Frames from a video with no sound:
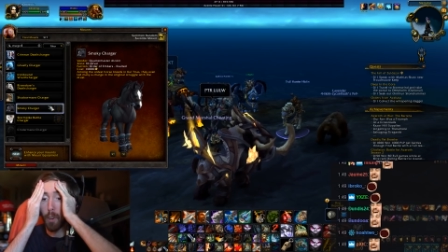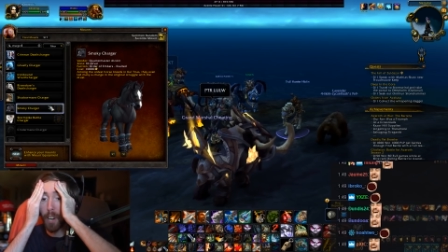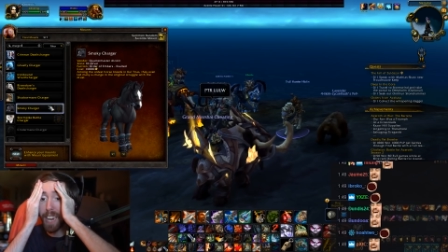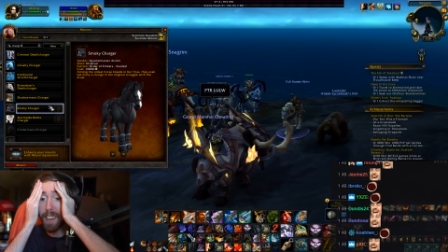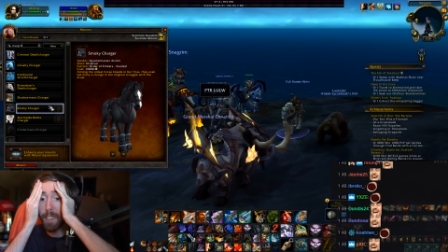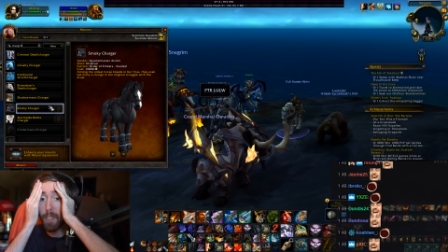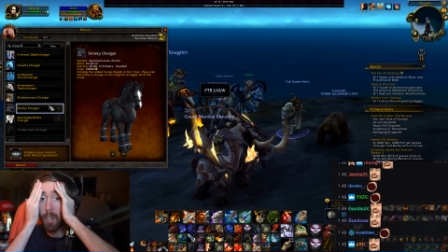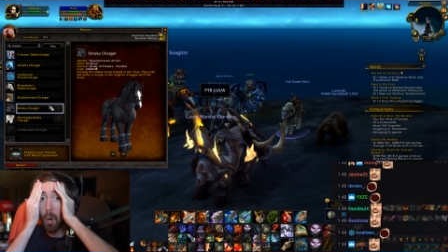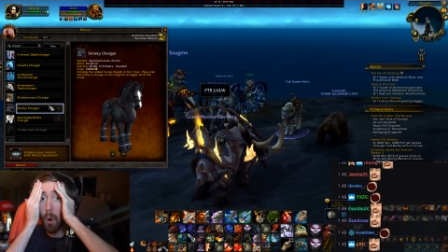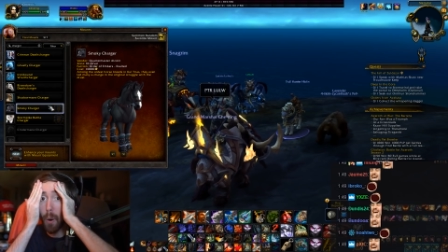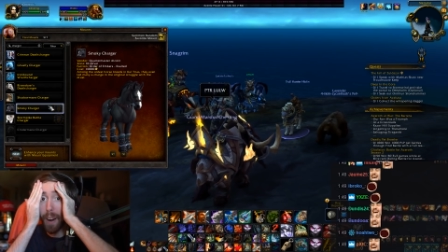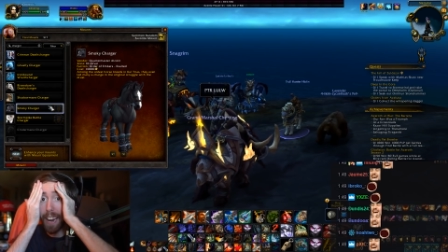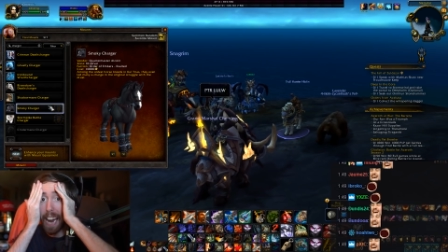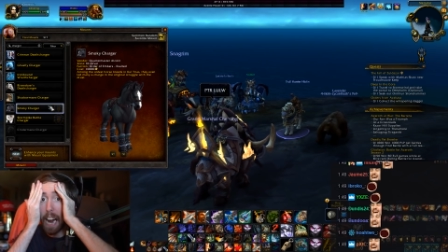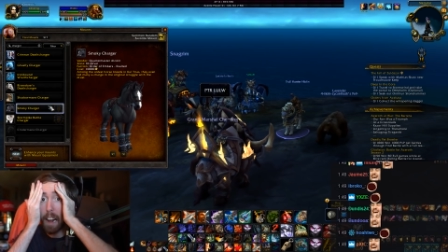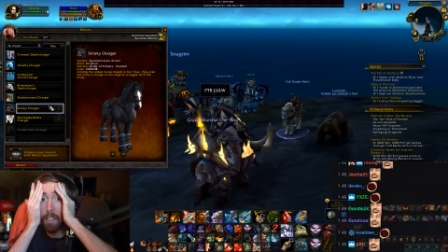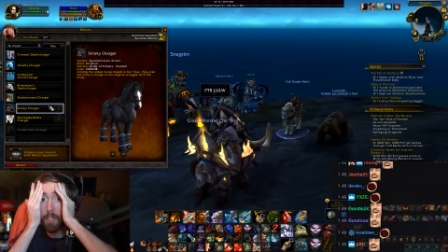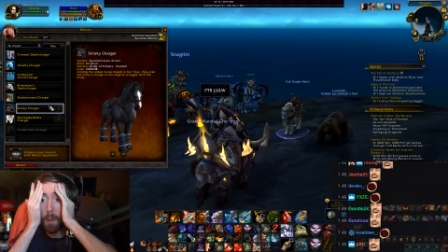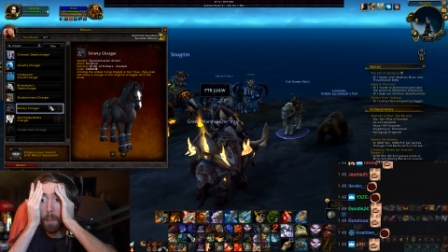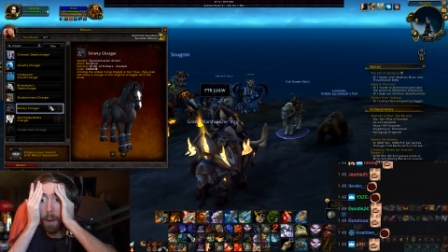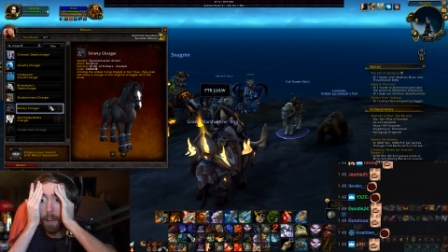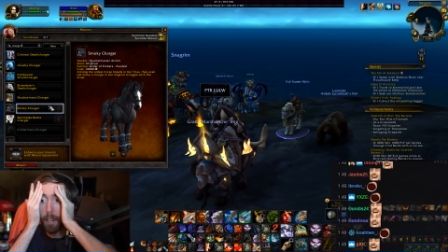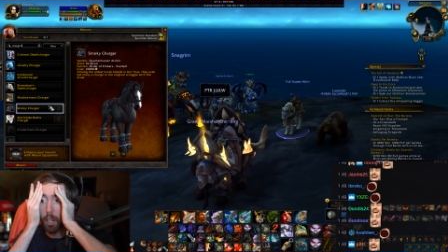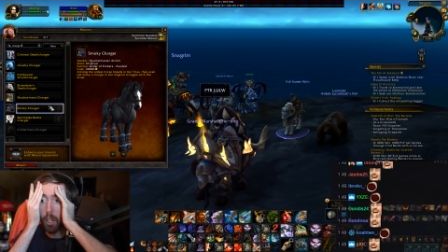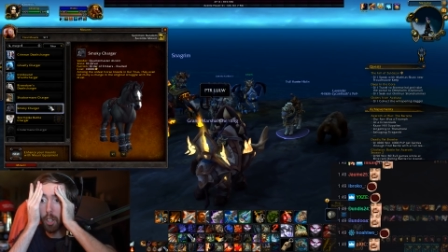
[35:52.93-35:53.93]
Even though I have
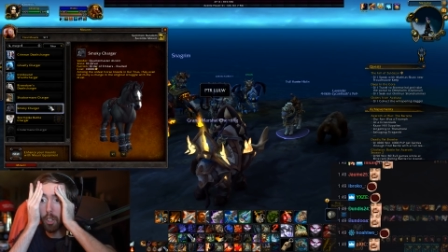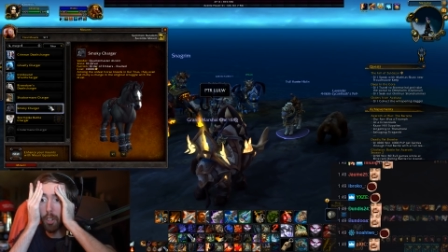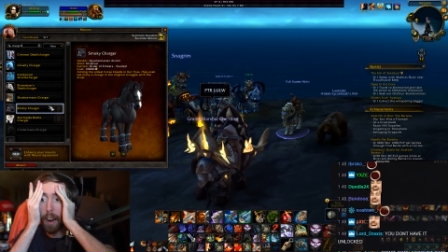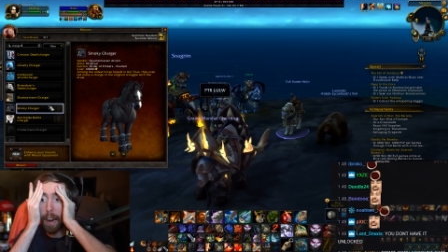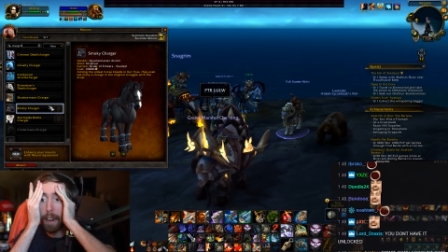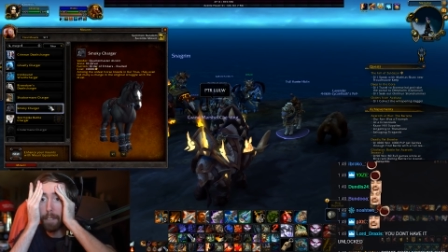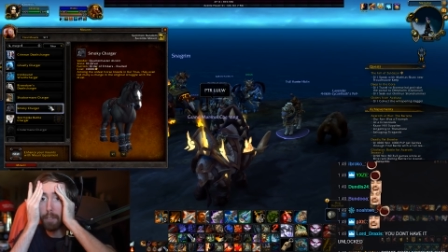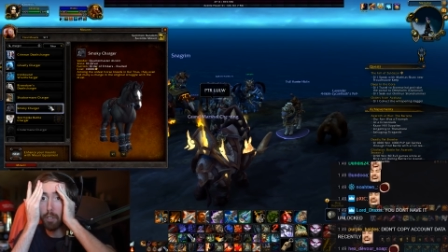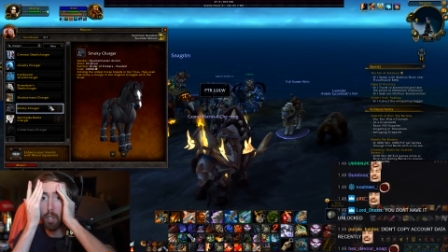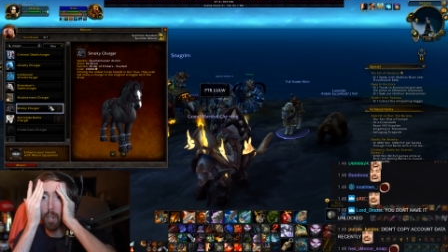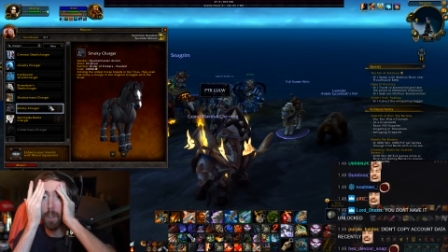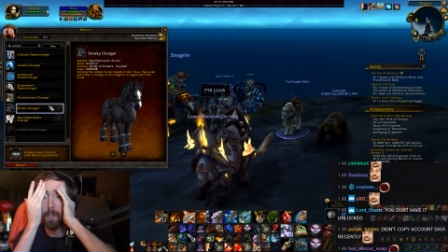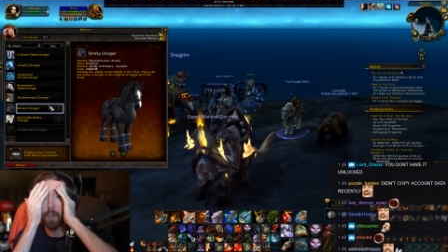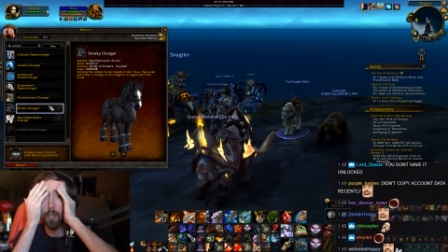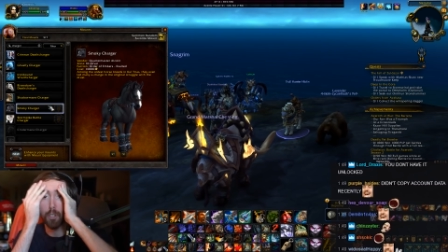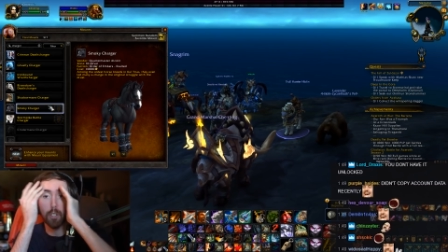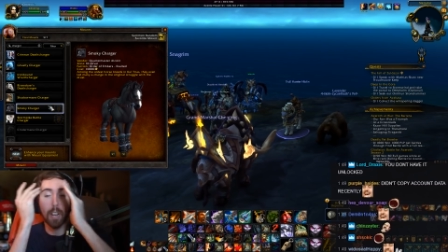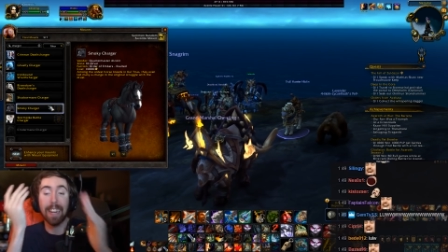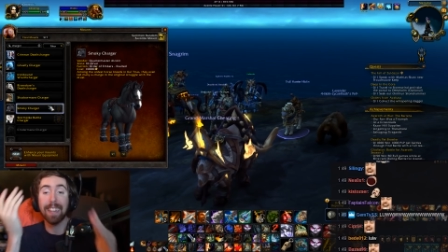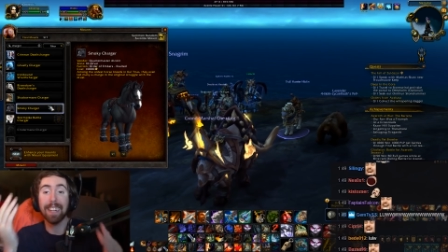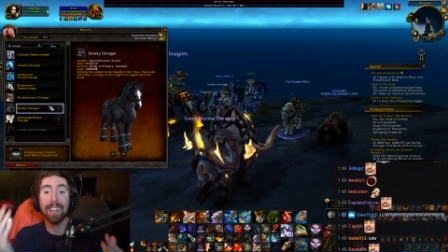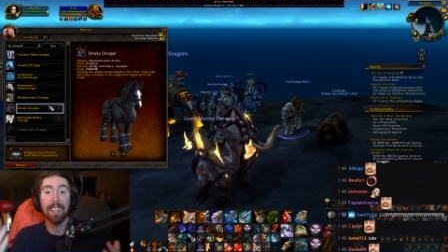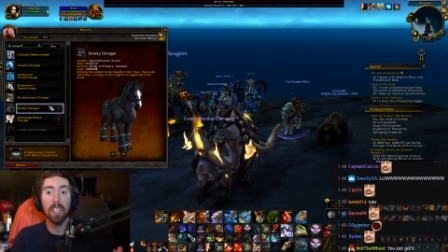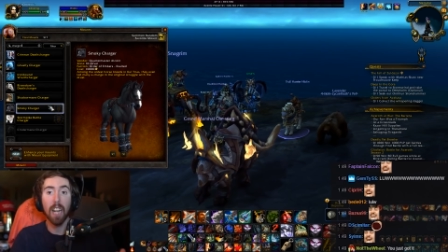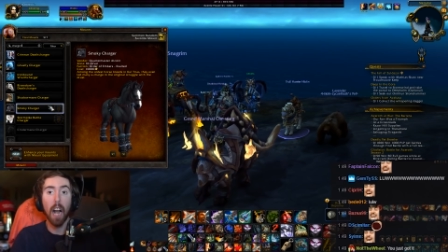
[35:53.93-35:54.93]
them out on live servers, I
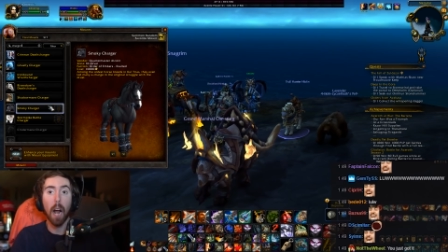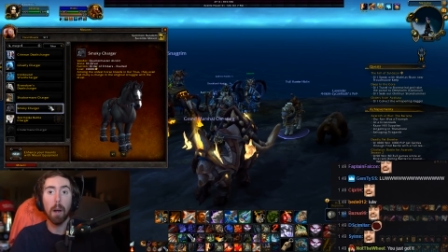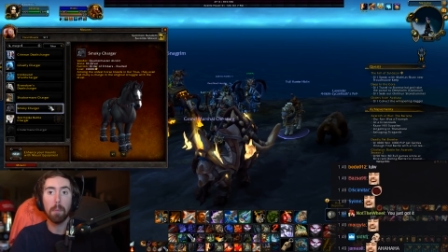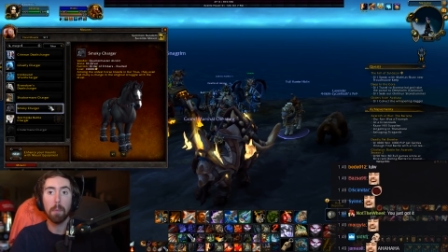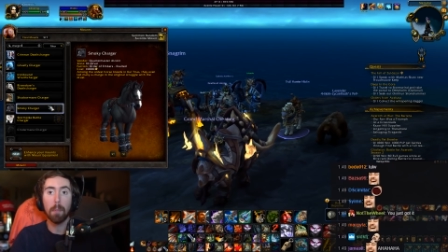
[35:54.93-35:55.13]
didn't copy